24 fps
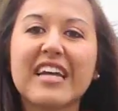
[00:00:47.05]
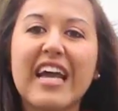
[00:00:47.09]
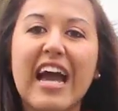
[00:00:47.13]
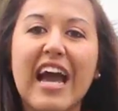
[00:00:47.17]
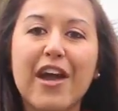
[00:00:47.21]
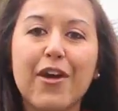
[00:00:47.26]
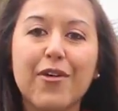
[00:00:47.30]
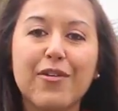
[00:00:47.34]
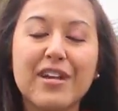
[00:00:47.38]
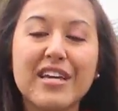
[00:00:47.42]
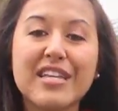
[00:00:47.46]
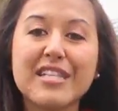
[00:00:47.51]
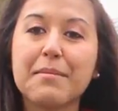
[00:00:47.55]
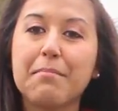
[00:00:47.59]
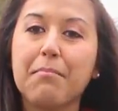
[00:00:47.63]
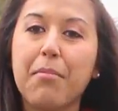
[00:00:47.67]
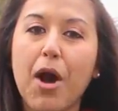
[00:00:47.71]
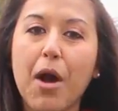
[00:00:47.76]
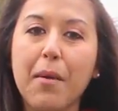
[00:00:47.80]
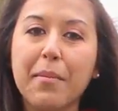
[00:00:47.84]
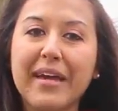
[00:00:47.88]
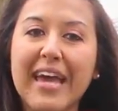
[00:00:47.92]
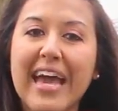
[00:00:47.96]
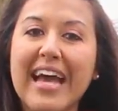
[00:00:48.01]
coyotes,
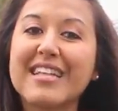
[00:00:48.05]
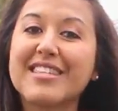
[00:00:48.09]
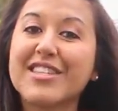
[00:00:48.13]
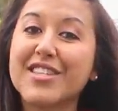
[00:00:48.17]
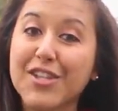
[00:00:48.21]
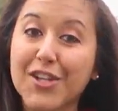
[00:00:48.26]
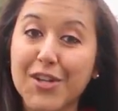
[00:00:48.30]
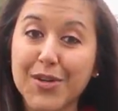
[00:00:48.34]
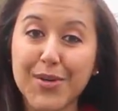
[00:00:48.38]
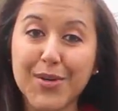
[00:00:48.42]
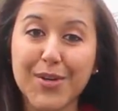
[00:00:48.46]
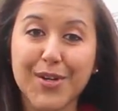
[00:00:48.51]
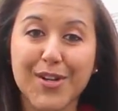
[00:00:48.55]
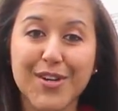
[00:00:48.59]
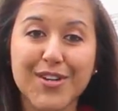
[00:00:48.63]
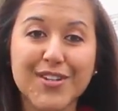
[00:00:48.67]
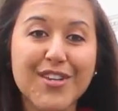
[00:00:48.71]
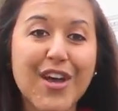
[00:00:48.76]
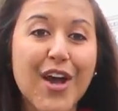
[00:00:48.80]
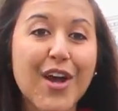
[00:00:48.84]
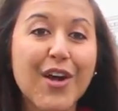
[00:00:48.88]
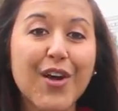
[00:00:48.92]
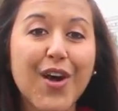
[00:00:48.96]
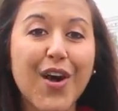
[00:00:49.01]
bobcats and cougars
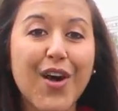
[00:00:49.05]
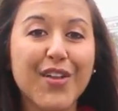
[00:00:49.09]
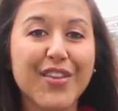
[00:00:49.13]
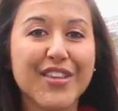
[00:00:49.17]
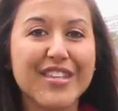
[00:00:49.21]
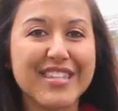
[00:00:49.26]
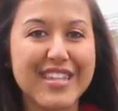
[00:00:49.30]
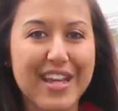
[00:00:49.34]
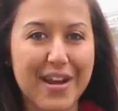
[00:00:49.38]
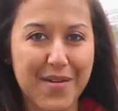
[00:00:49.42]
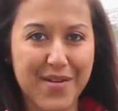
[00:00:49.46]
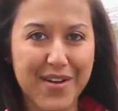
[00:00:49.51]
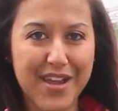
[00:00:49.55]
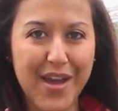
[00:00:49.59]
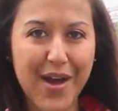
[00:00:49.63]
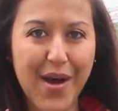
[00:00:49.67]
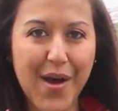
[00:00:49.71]
call this area